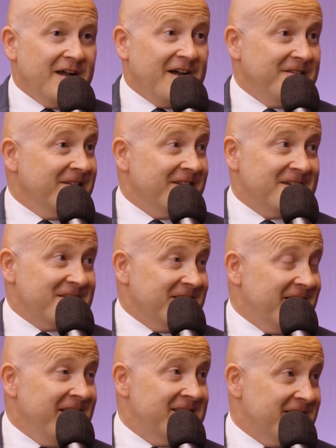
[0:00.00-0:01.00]
I think that's the
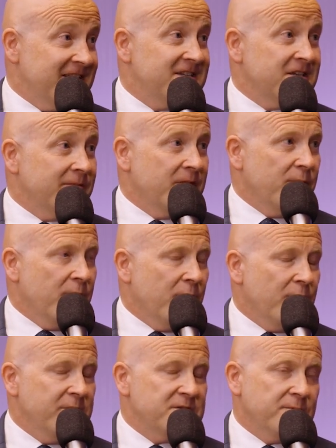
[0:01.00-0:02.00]
case. It is something we
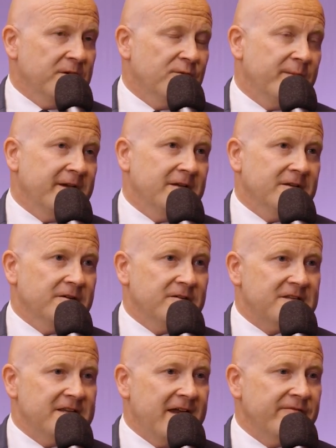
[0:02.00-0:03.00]
always will be. You know,
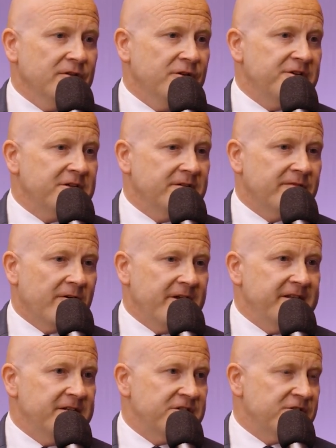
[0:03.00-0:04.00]
it's the evolution of our
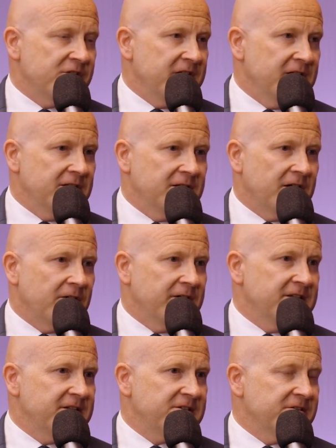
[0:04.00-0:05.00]
industry, and our
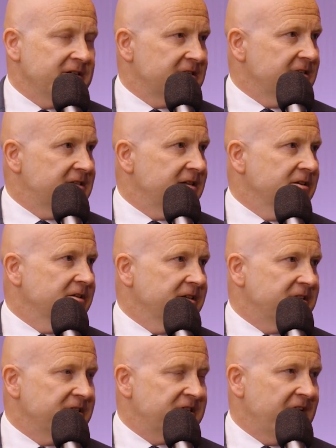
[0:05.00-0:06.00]
industry is continually
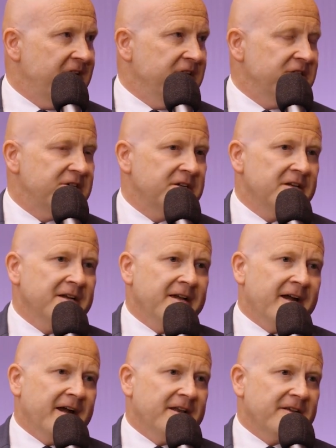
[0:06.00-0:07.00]
to change.
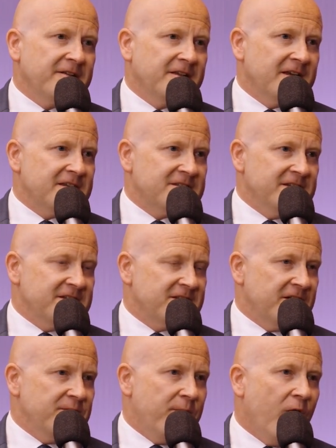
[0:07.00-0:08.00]
And I think that's the
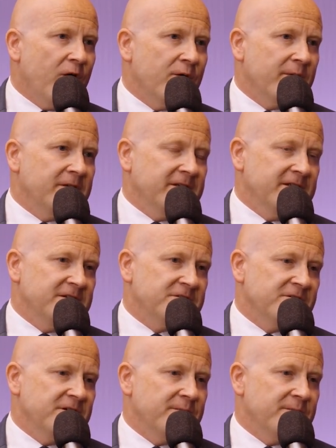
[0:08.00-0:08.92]
exciting part about the industry.